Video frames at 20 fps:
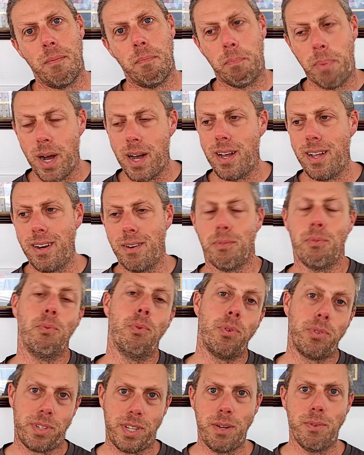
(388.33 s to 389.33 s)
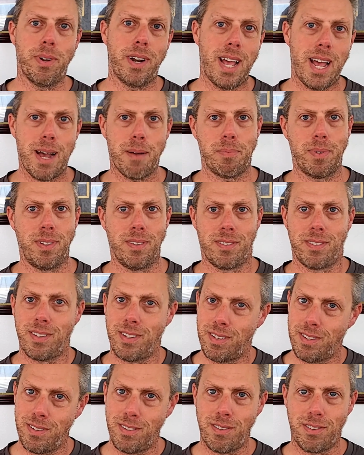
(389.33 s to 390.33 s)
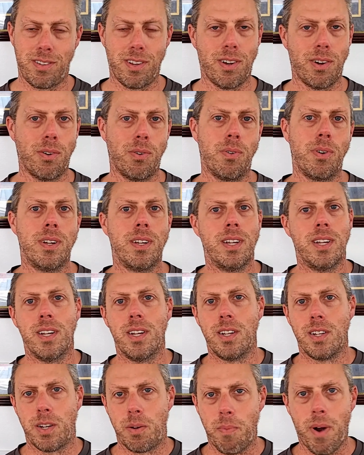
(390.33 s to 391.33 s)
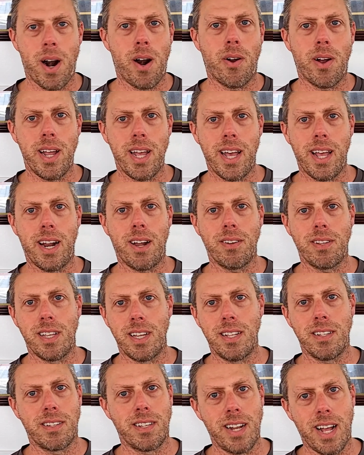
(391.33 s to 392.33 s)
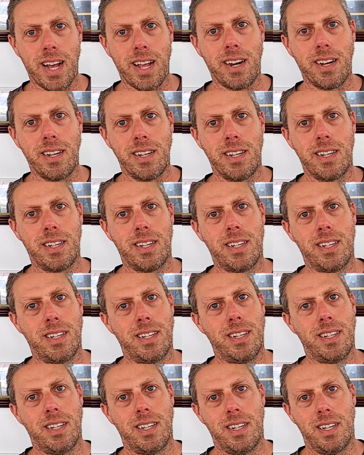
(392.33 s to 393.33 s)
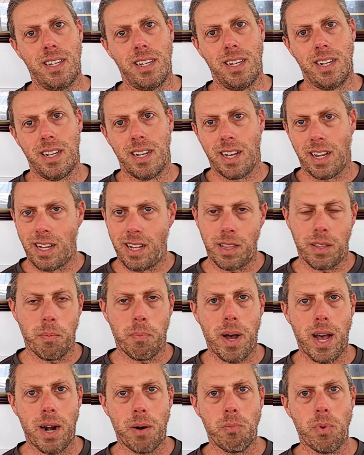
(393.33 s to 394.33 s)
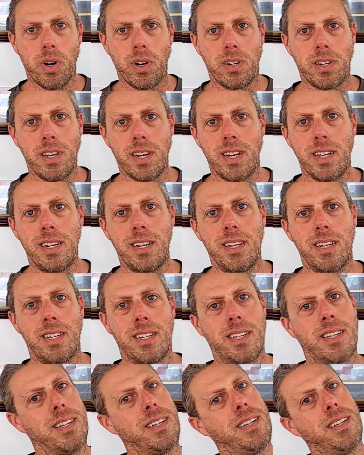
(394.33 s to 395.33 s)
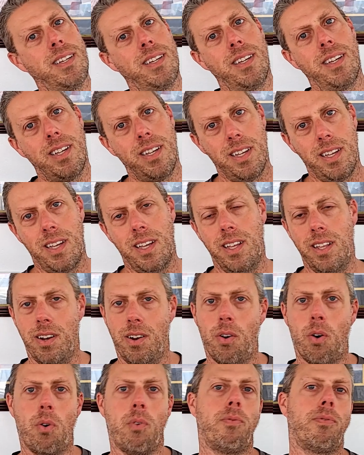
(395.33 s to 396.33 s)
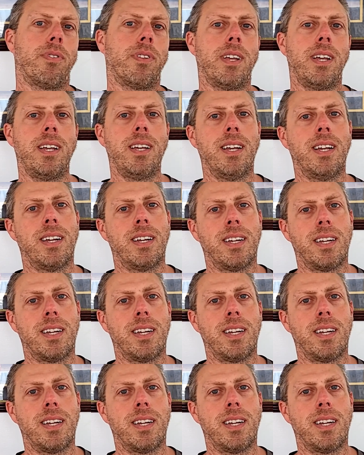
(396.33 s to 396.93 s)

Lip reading: But we'll see what happens. So tomorrow I head out to Ensenada, get the bottom work done, and hopefully